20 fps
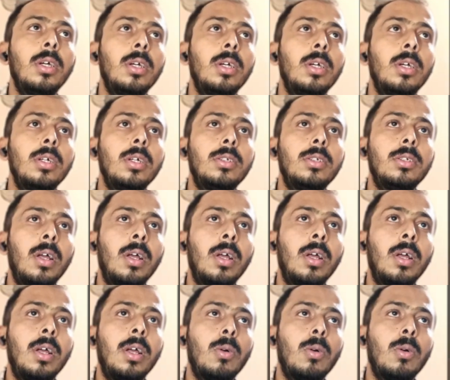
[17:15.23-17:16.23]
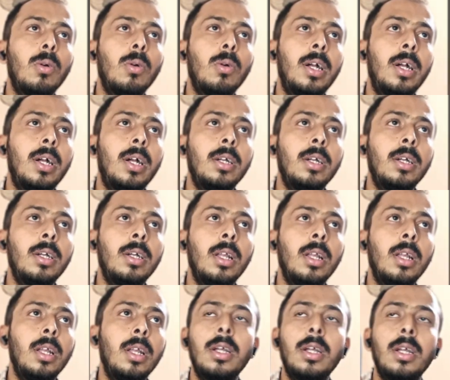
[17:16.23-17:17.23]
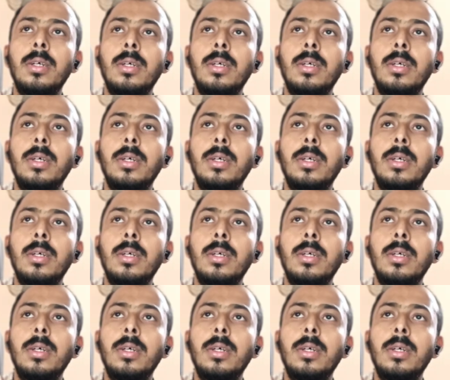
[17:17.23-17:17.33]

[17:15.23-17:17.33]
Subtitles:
So I'll go ahead and delete it.